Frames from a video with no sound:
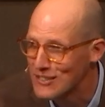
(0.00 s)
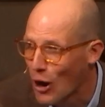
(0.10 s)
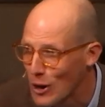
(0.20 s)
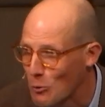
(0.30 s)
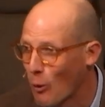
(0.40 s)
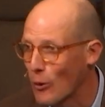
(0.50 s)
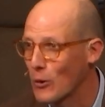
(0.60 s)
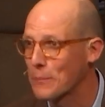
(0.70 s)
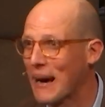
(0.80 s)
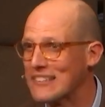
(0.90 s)
dark
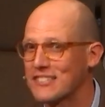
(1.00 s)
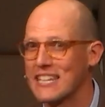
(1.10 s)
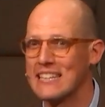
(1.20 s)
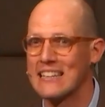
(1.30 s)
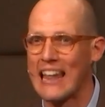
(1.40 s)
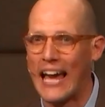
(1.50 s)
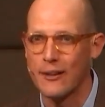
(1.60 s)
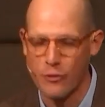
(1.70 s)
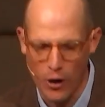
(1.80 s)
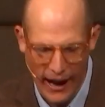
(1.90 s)
world might see the light
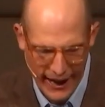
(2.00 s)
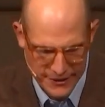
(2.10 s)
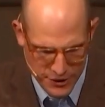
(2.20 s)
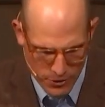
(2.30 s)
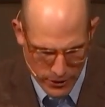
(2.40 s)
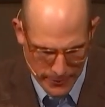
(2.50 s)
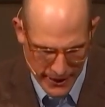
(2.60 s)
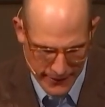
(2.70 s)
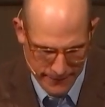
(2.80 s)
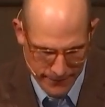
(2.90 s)
of Christ through
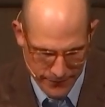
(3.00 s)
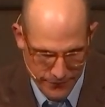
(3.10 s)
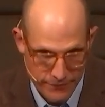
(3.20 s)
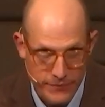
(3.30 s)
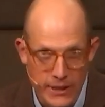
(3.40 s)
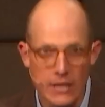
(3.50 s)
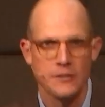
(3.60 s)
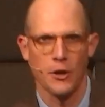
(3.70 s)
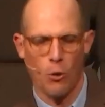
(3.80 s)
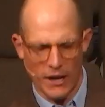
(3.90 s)
me."
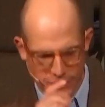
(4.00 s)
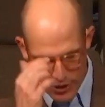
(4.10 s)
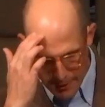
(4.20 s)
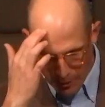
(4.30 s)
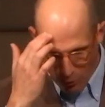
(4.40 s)
So question number